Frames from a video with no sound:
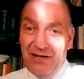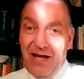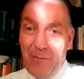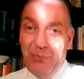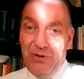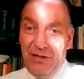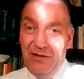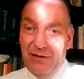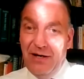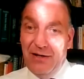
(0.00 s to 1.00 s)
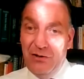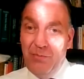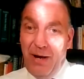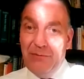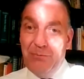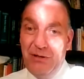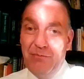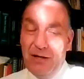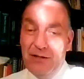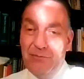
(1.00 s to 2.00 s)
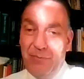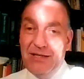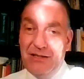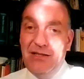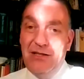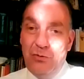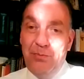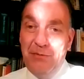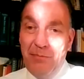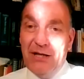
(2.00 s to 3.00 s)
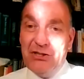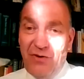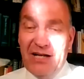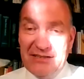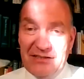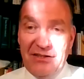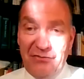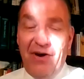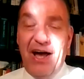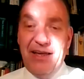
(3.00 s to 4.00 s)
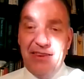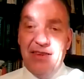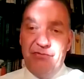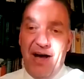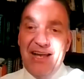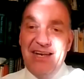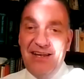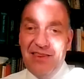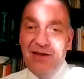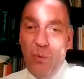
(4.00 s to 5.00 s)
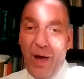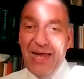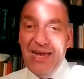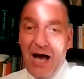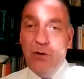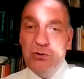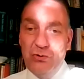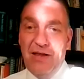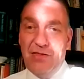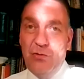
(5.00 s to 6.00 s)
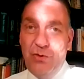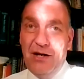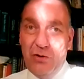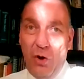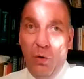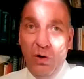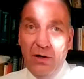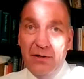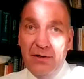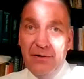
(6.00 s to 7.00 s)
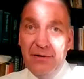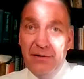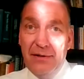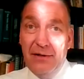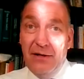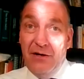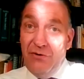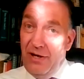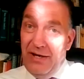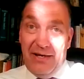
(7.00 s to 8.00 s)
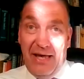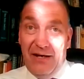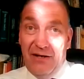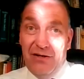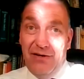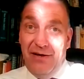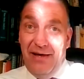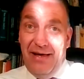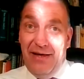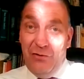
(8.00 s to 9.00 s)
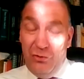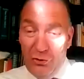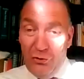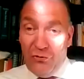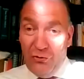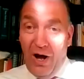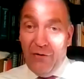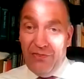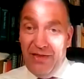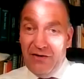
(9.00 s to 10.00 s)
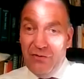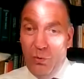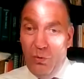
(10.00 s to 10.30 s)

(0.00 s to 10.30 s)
a company, you might need to be much faster in finding the way how to get to that goal. Again, throughout the